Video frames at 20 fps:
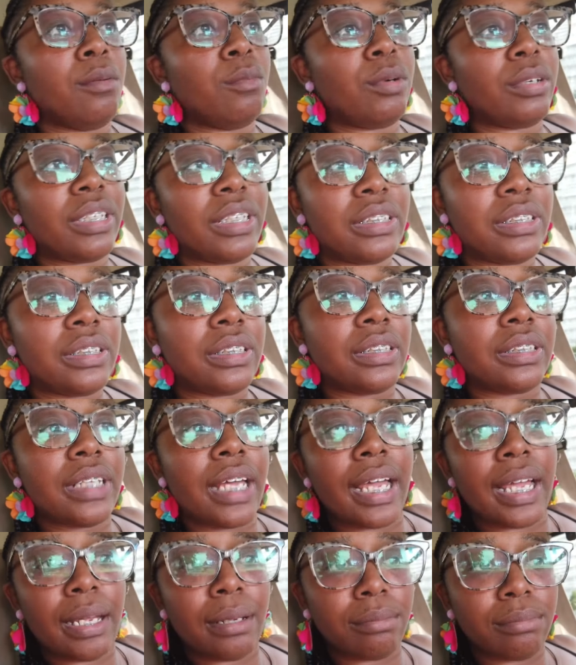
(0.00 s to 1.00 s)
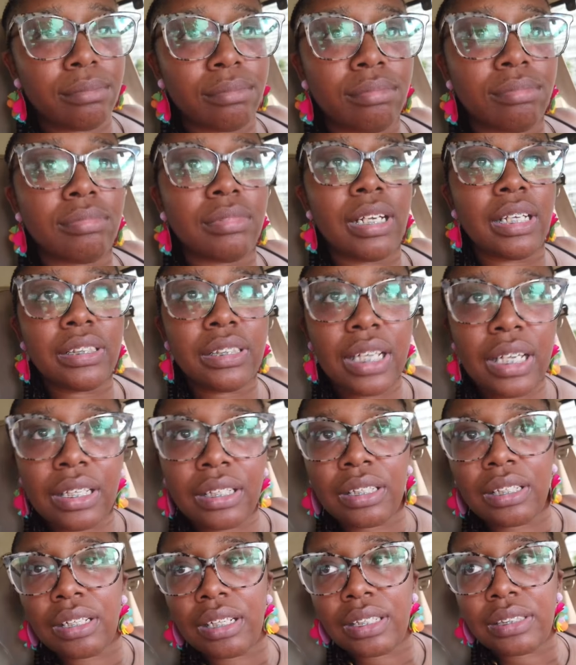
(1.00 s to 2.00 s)
Well, this is the same. He
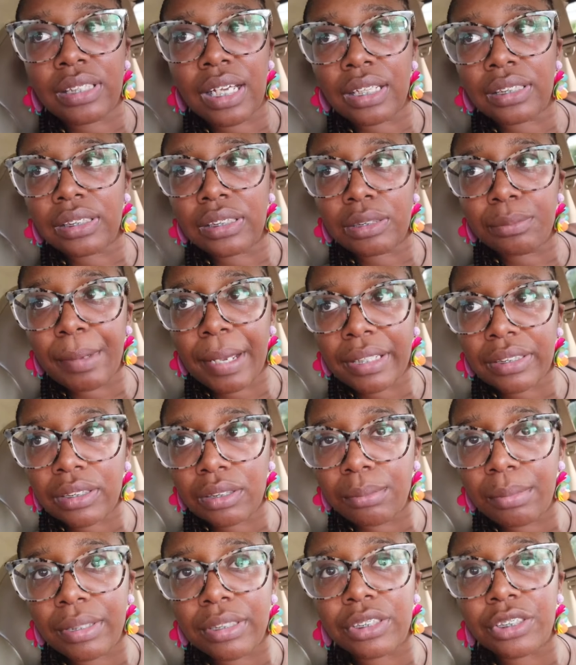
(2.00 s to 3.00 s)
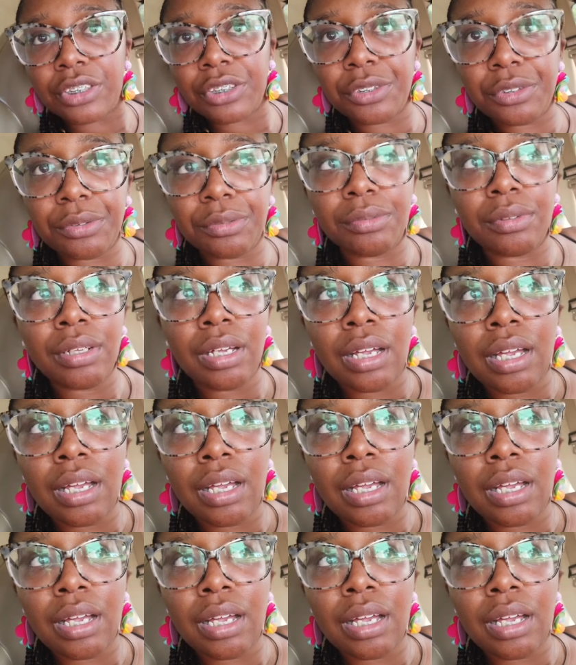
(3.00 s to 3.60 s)
said he takes us back to the bus, too.